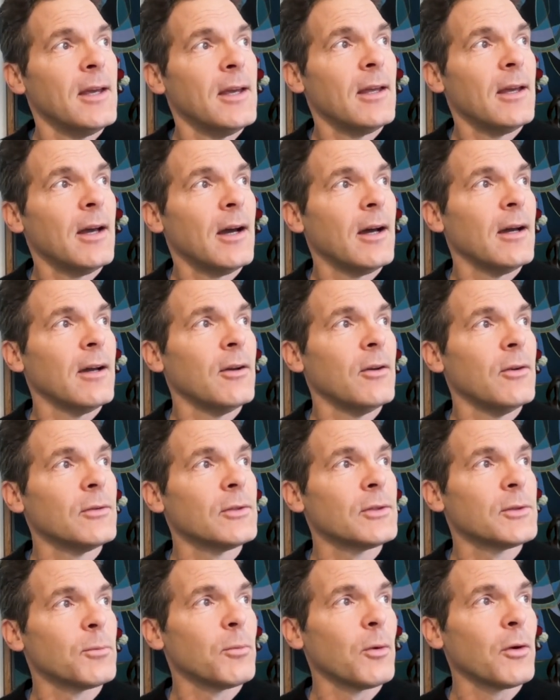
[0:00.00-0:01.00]

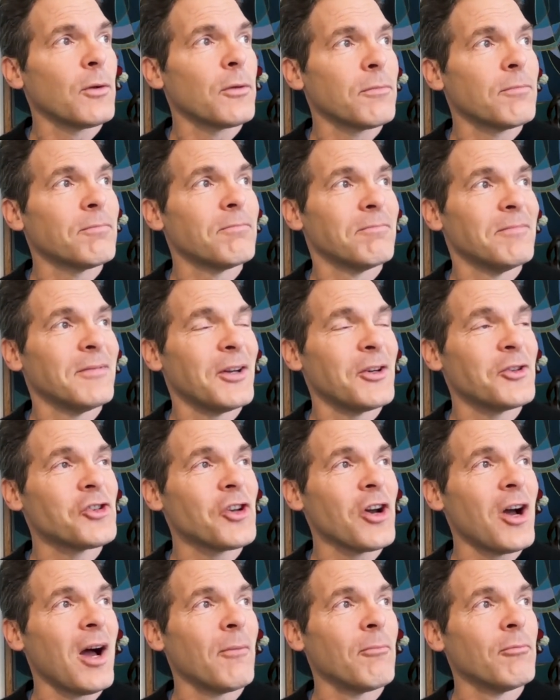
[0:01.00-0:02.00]
who's worth their
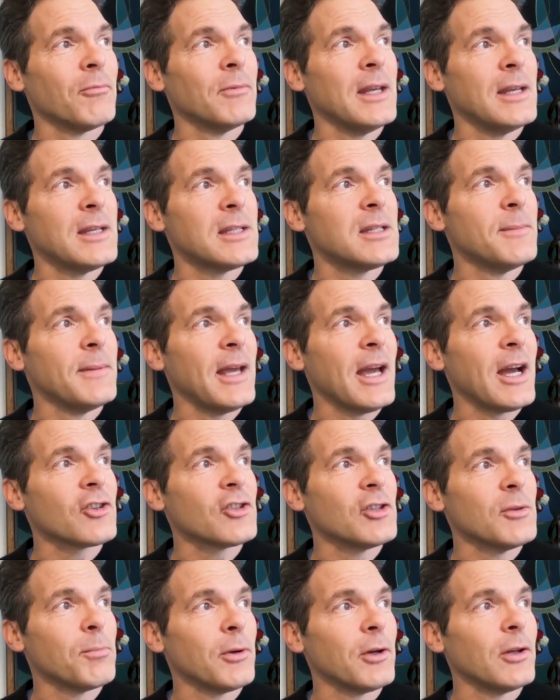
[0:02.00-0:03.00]
job needs to be
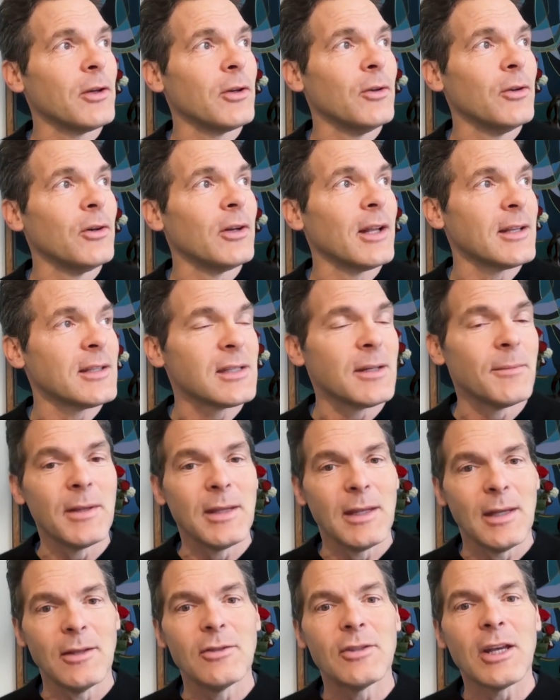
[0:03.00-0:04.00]
actually pretty good at some of
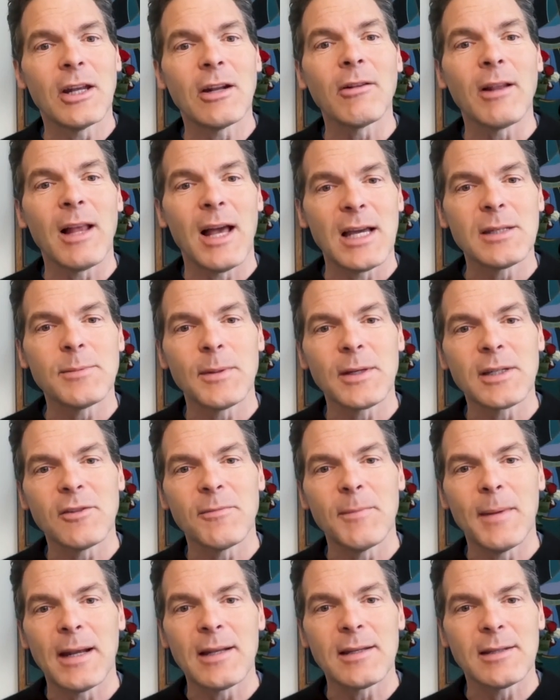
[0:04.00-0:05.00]
the general aspects of
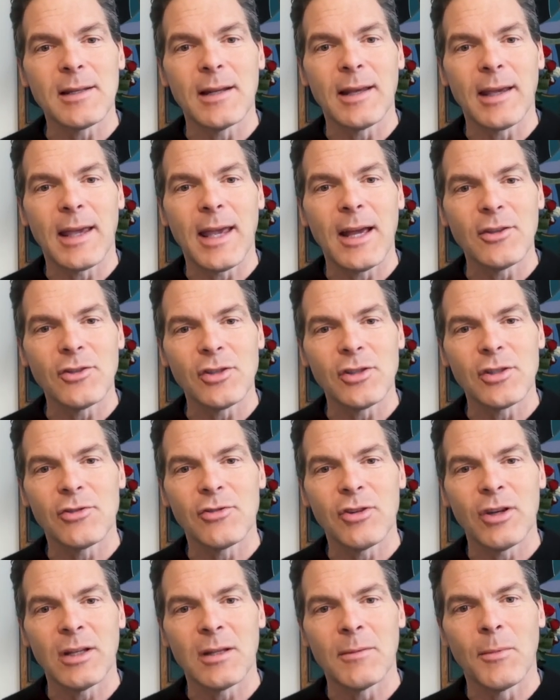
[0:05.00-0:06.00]
medicine and can't just
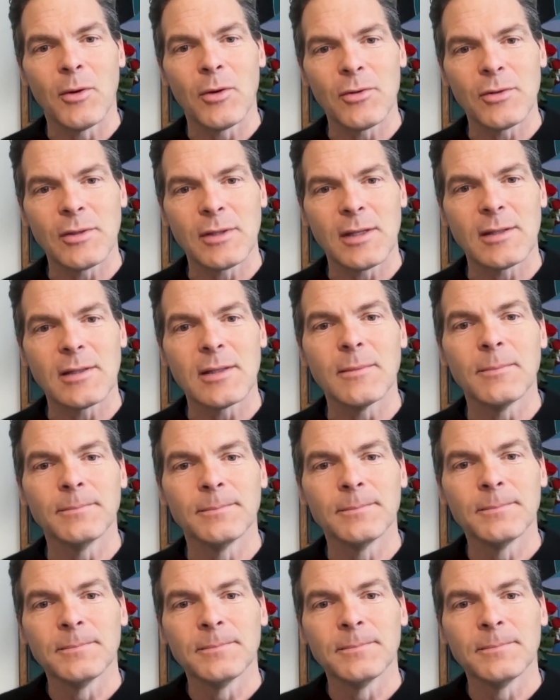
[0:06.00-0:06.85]
treat the motor system.